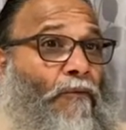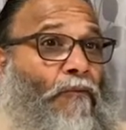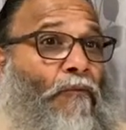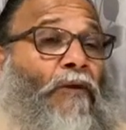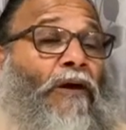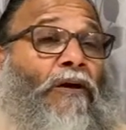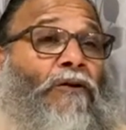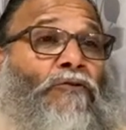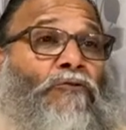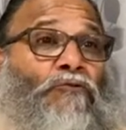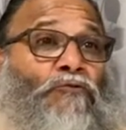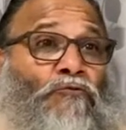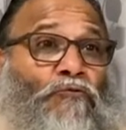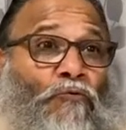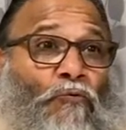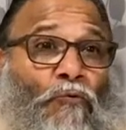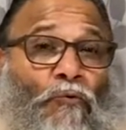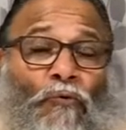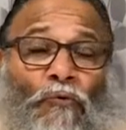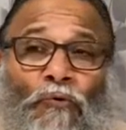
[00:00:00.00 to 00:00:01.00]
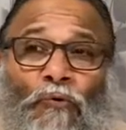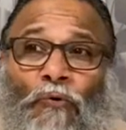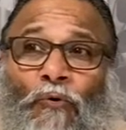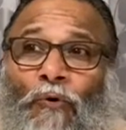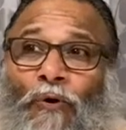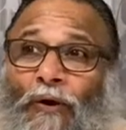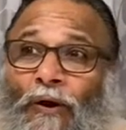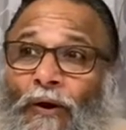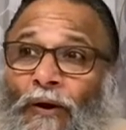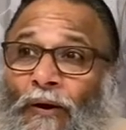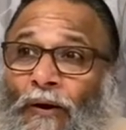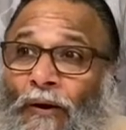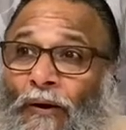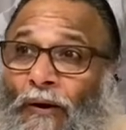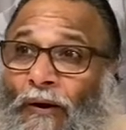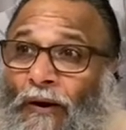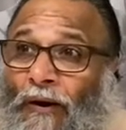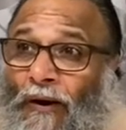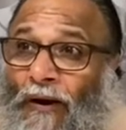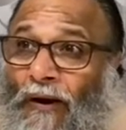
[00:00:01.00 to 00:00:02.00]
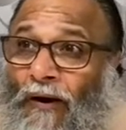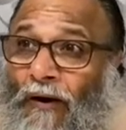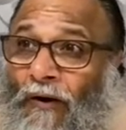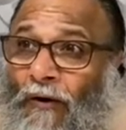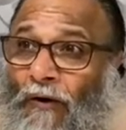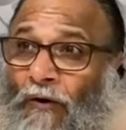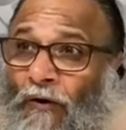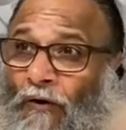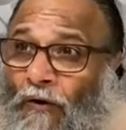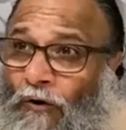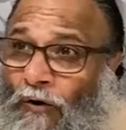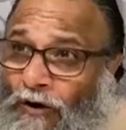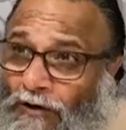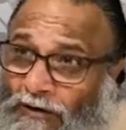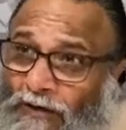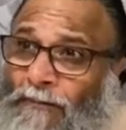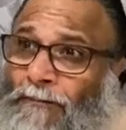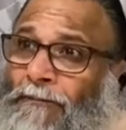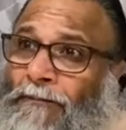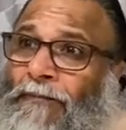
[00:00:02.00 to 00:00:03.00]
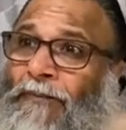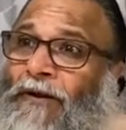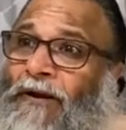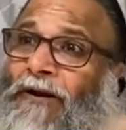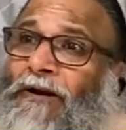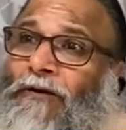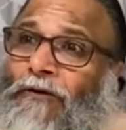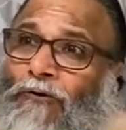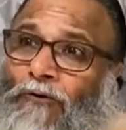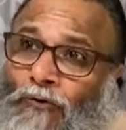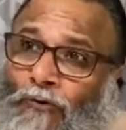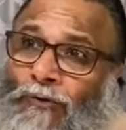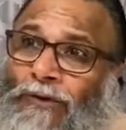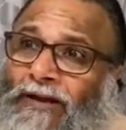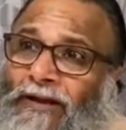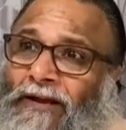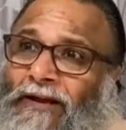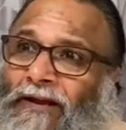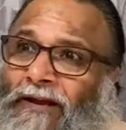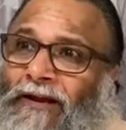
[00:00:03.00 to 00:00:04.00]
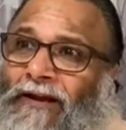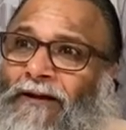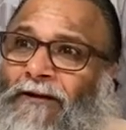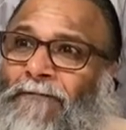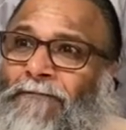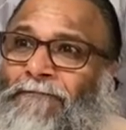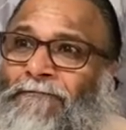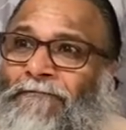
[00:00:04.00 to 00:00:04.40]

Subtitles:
We are so caught up in doing.